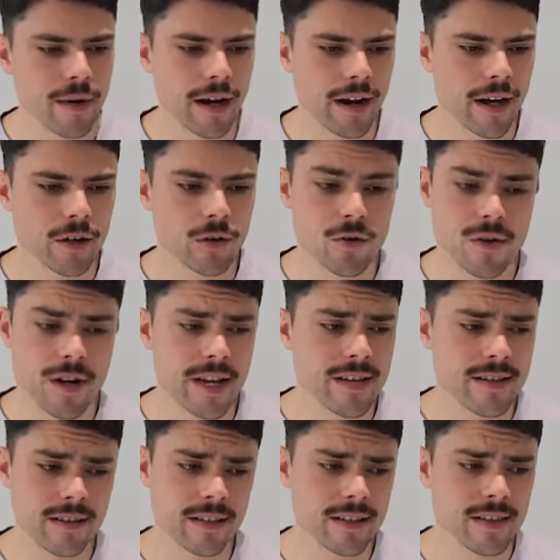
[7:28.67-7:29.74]
but I could
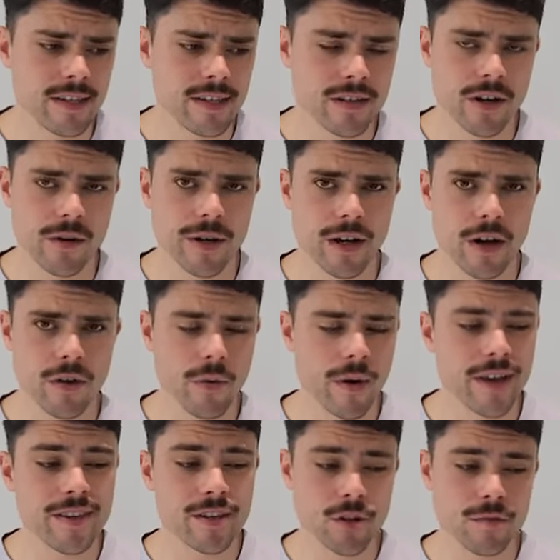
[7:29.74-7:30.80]
easily see this going either
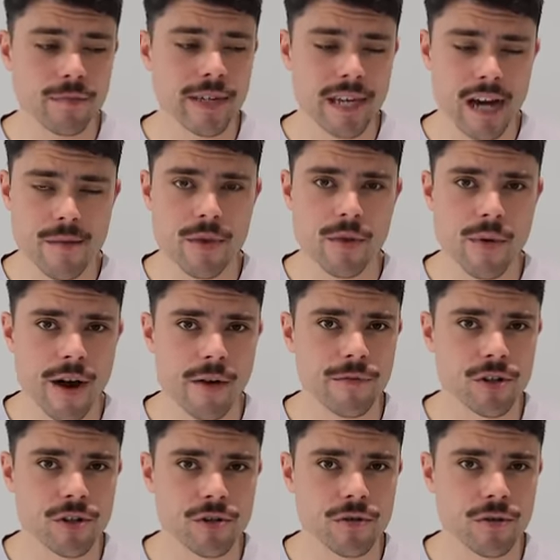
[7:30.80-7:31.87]
way. This could be game of the round
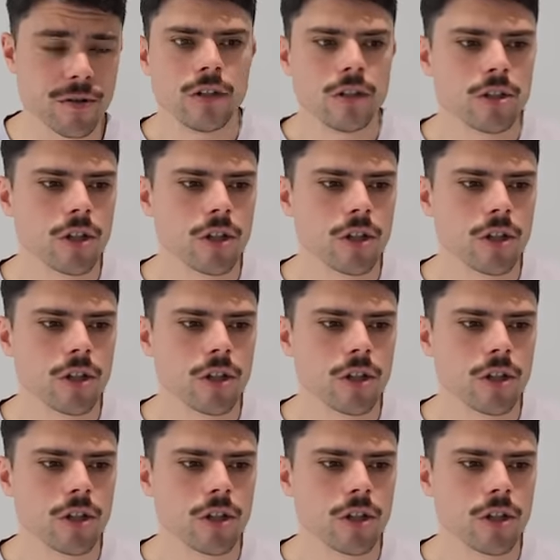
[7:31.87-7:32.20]
for sure.